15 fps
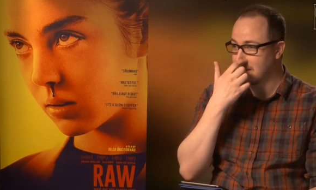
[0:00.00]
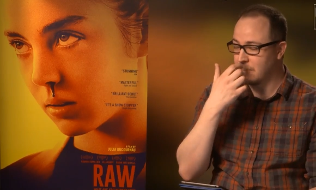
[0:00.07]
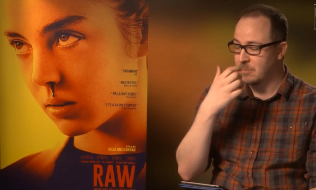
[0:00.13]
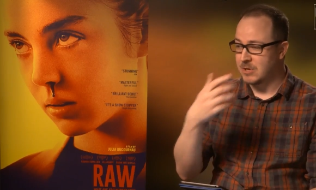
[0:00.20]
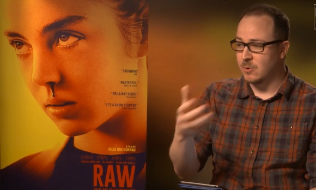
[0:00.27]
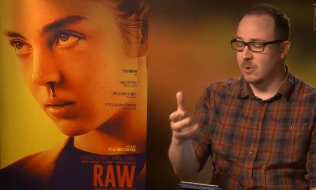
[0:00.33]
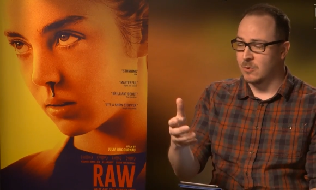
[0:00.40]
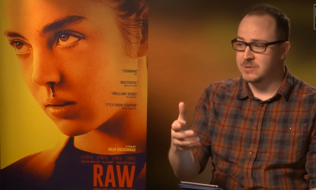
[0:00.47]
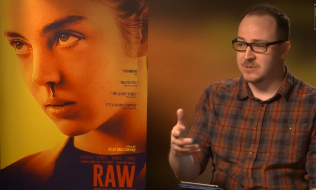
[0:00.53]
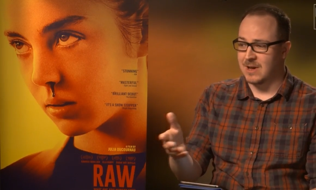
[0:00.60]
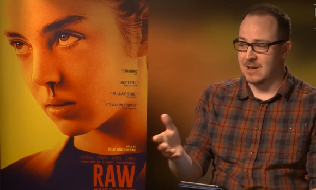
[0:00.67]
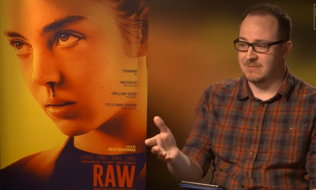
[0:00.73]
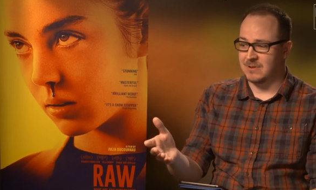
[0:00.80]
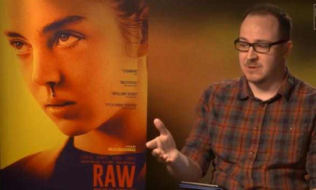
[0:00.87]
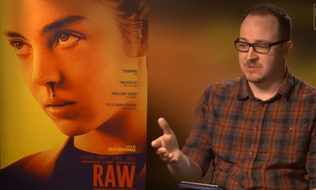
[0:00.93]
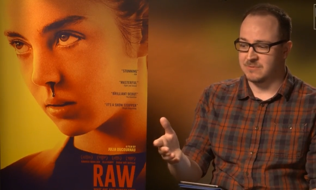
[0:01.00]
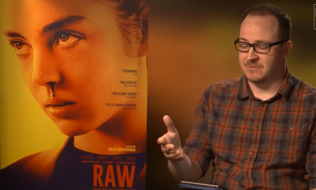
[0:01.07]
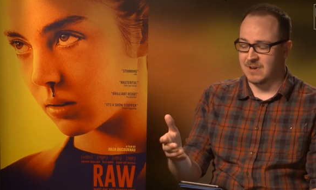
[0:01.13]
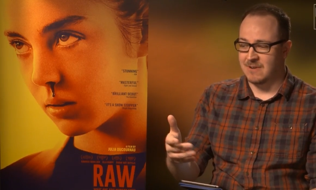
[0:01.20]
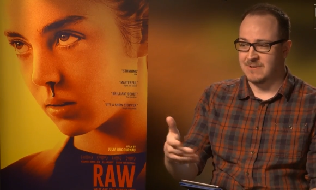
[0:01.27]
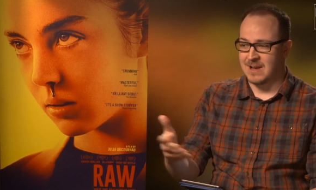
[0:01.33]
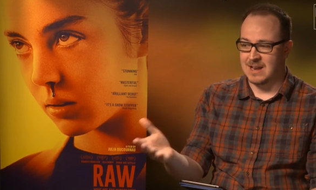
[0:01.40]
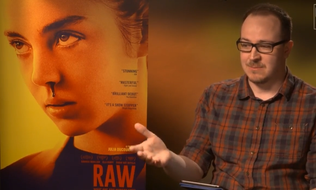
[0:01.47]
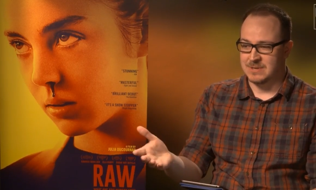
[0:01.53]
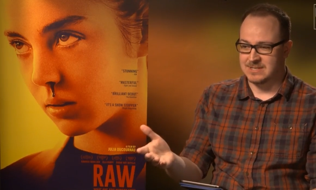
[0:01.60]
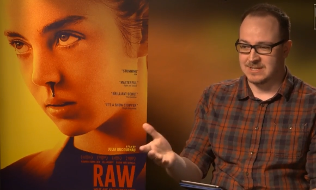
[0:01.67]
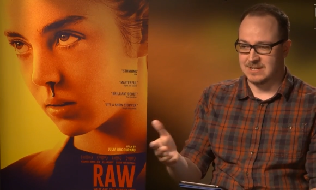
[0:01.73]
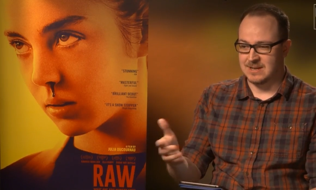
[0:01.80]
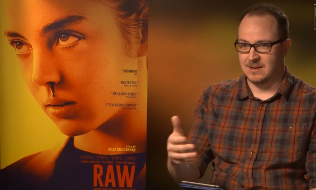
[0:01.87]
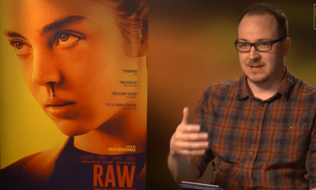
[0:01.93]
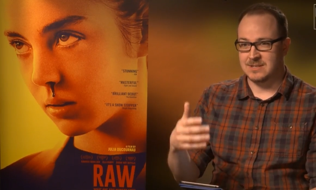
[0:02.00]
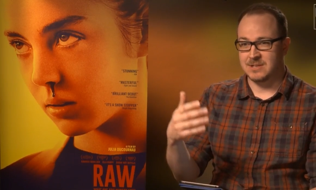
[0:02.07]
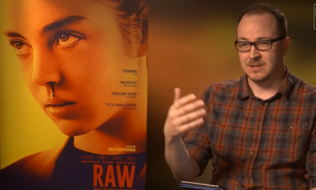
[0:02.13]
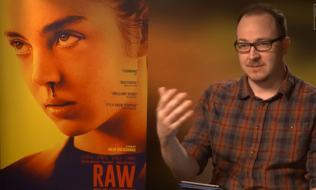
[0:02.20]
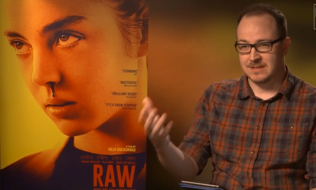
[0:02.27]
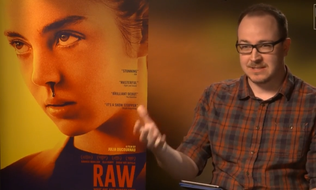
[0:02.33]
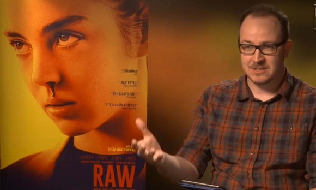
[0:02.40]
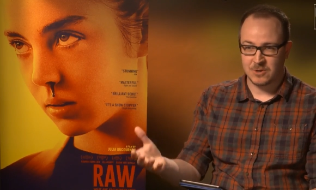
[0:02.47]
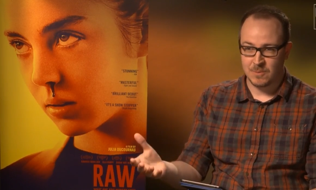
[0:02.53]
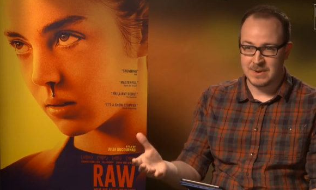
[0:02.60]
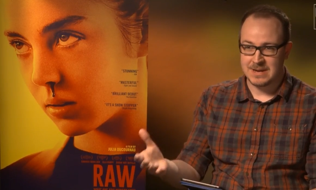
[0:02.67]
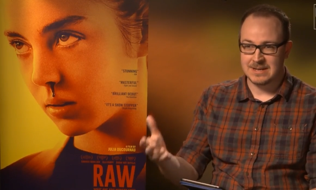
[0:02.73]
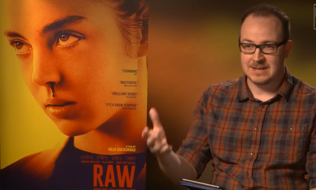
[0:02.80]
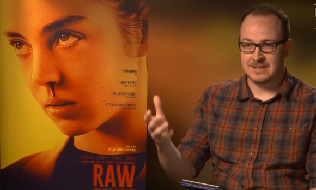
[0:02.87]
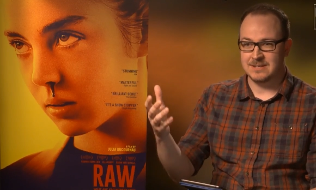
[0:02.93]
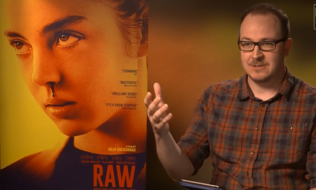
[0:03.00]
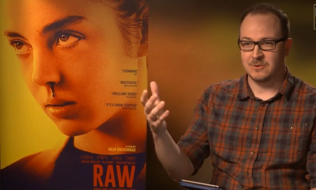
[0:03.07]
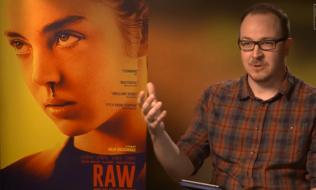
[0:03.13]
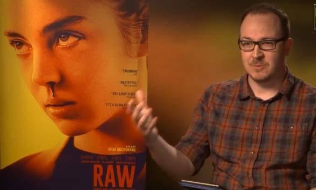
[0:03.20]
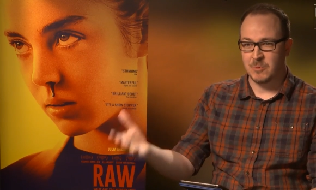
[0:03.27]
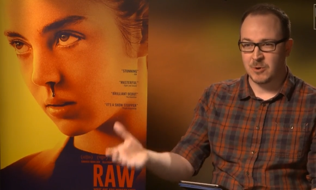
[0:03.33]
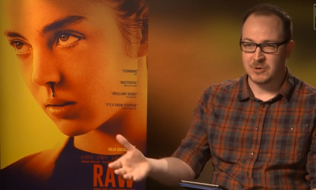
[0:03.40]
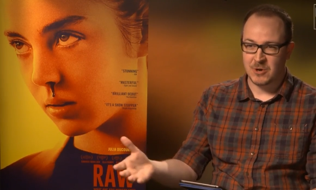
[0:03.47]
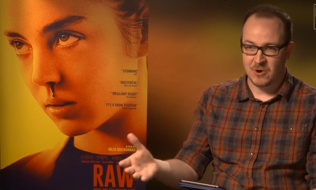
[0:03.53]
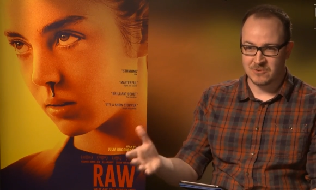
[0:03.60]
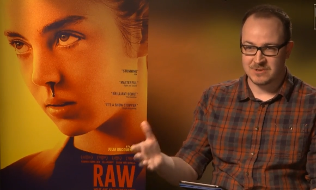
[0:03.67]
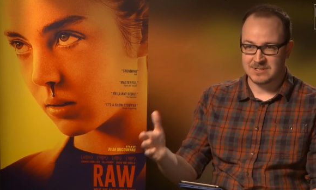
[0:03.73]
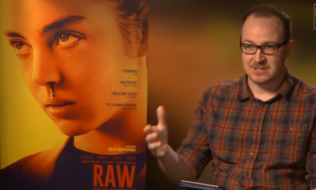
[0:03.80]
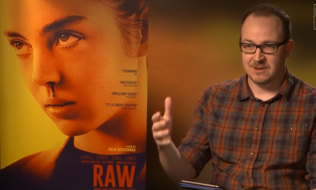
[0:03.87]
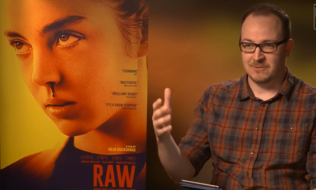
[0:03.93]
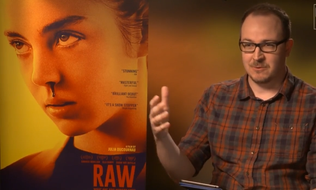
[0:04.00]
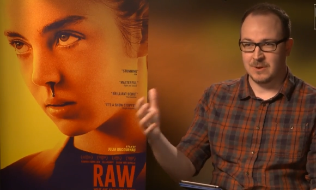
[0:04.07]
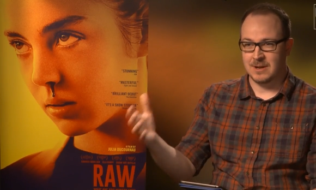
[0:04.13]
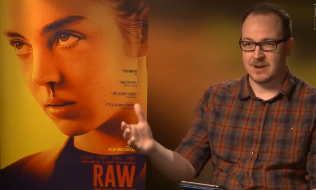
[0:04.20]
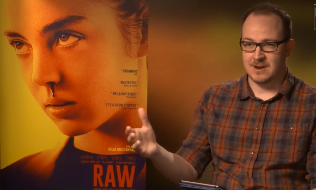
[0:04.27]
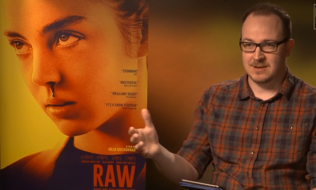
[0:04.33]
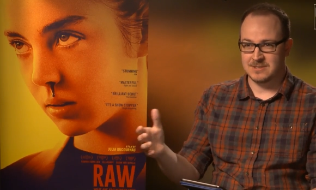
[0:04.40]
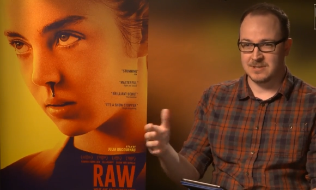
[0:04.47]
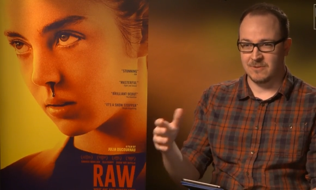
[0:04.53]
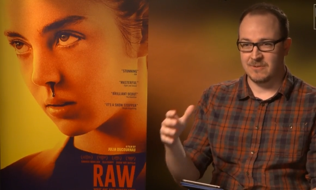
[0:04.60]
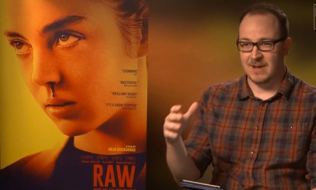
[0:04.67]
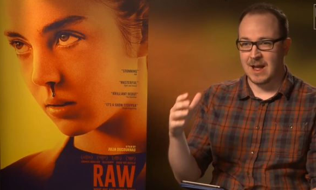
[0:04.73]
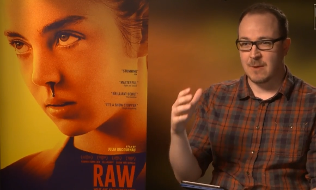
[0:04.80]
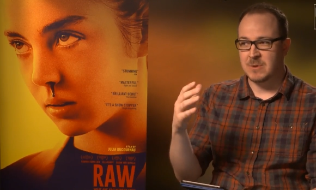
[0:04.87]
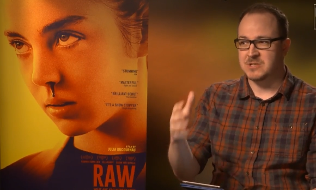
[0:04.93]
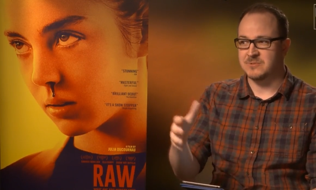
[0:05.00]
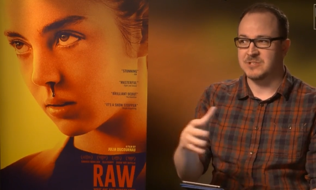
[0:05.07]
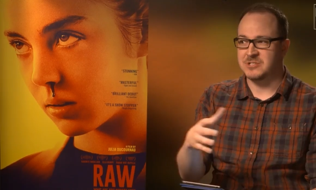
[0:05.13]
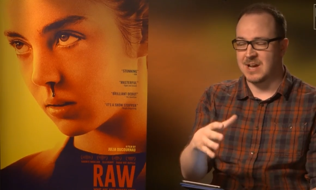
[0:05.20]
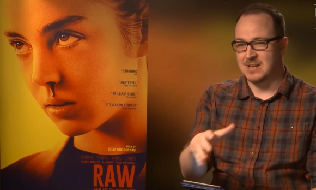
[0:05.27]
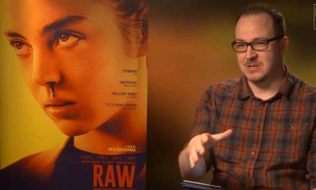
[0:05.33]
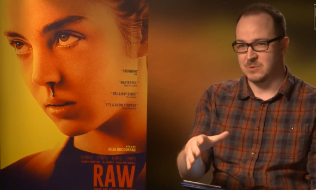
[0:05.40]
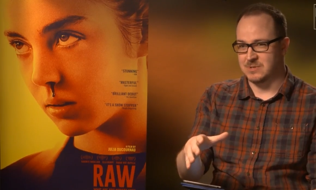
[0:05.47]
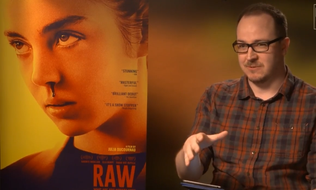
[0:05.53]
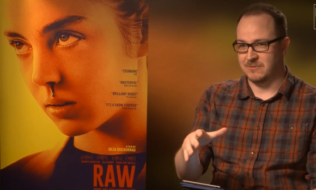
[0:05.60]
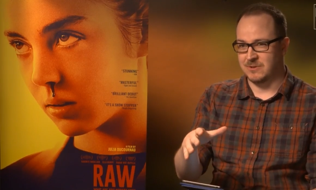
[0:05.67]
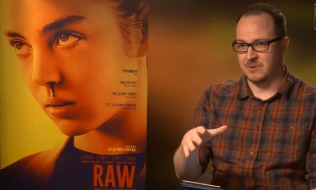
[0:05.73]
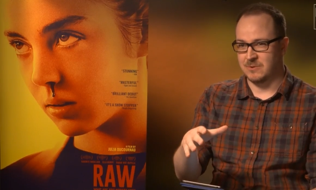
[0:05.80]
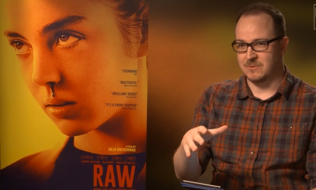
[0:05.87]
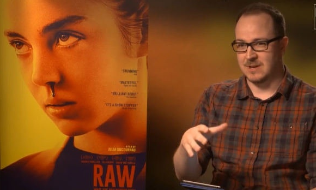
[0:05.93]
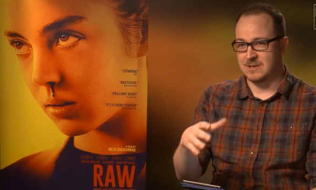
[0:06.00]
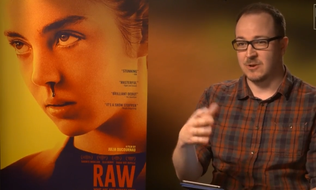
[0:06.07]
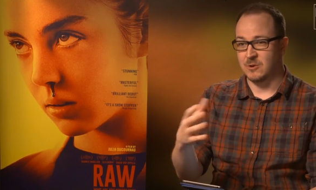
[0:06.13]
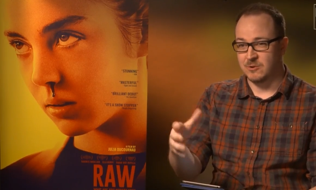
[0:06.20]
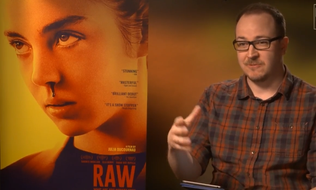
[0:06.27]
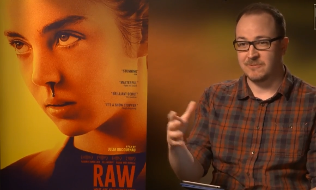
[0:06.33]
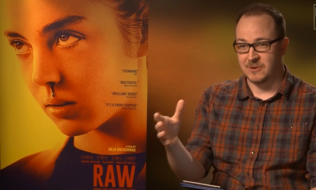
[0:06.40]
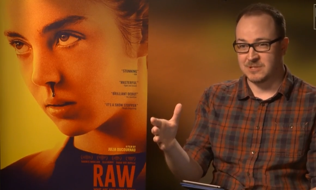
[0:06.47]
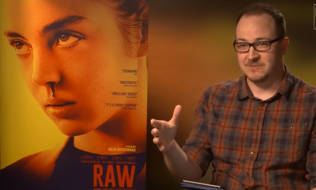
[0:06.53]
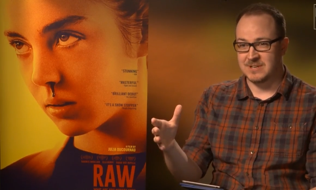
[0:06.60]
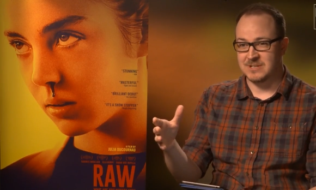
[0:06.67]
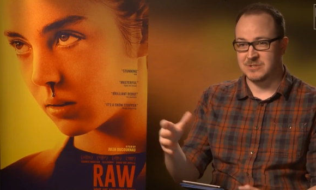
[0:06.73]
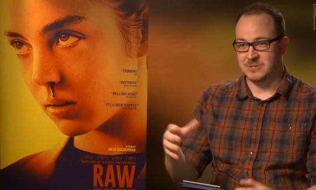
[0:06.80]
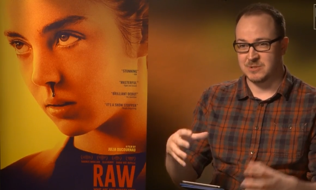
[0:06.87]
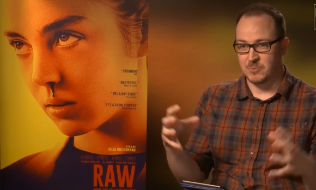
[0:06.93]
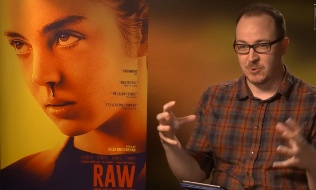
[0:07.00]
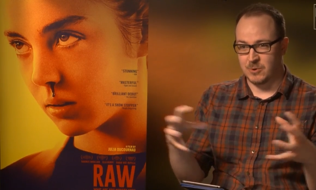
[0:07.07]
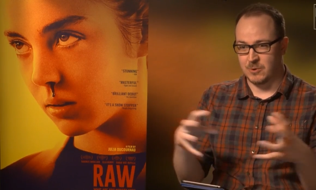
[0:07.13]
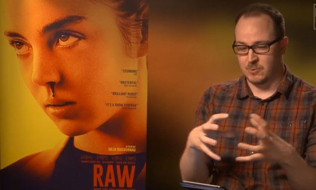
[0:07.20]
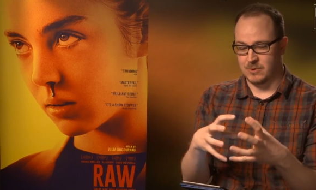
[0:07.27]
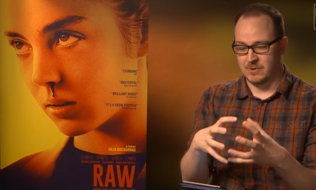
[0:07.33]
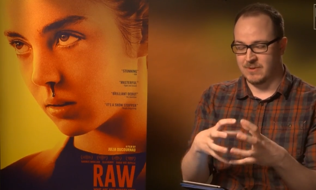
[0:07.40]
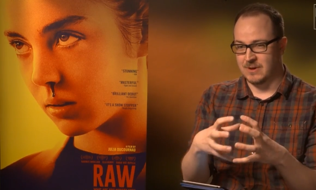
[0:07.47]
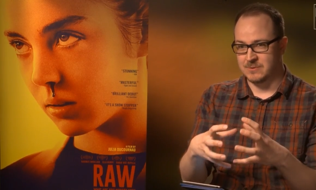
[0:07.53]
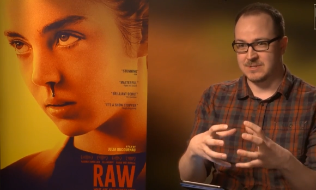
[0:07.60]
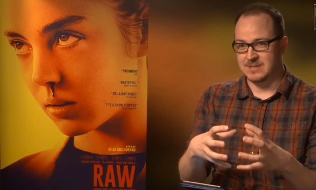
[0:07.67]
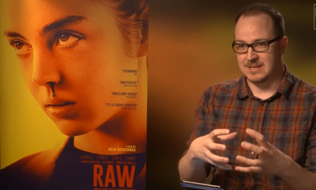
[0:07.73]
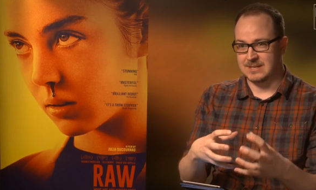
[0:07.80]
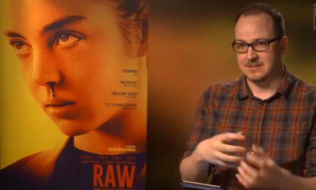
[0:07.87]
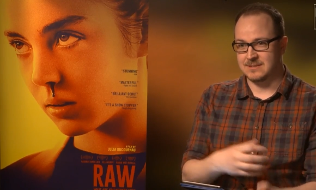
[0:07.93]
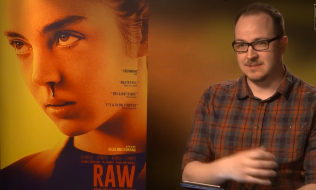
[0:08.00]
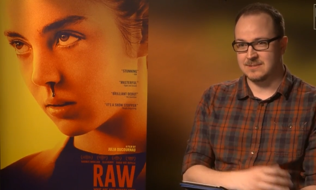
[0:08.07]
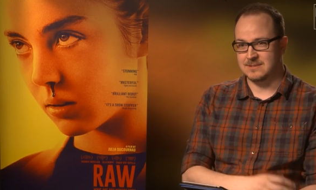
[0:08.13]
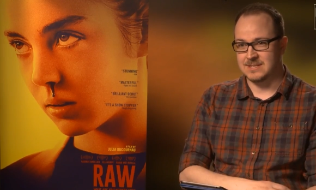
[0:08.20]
Speaker 1: But you also have loads of other elements in there, like so it's comedic. You have got the body horror stuff and all that kind of stuff. How much of a challenge was it for you on your first feature to put all of those things